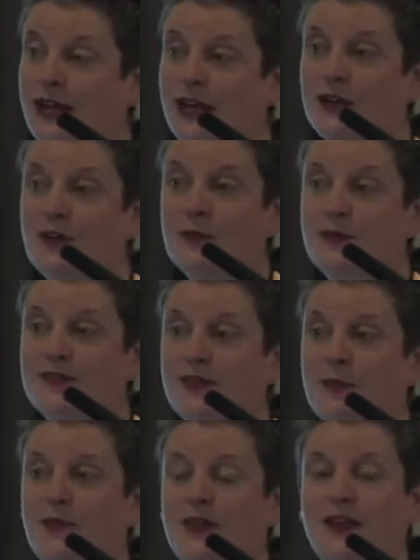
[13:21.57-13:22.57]
It could be
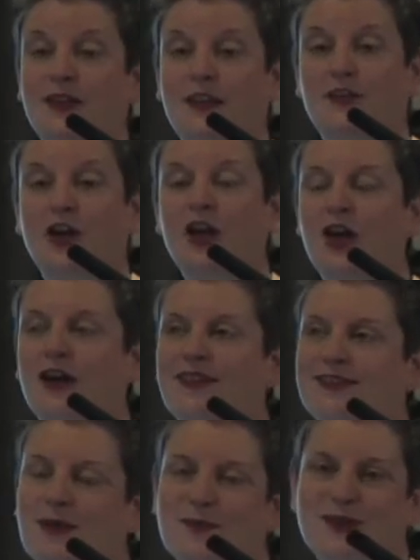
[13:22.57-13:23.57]
something that
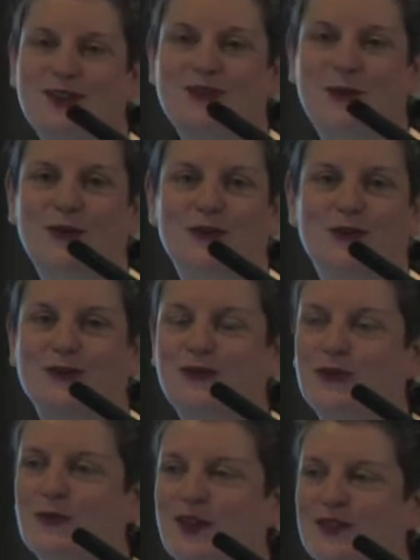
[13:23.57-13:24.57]
somebody told you
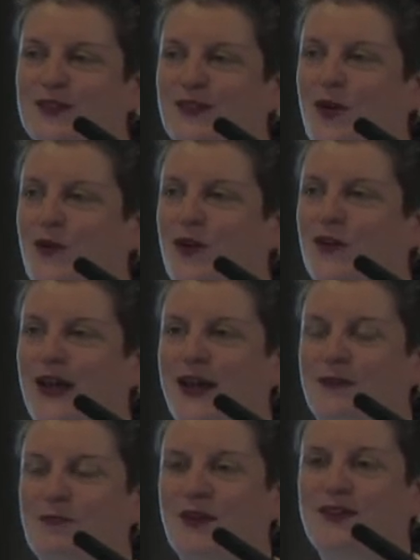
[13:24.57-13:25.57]
two months ago or
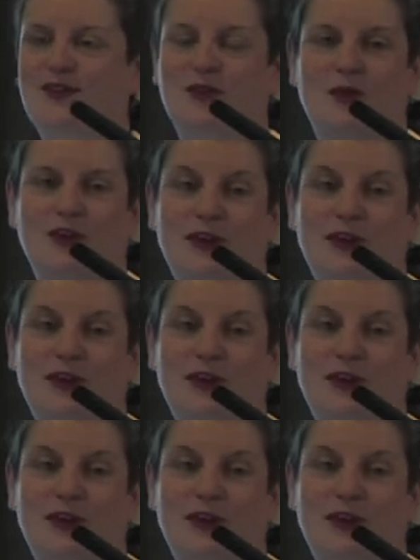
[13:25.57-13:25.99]
eight months ago.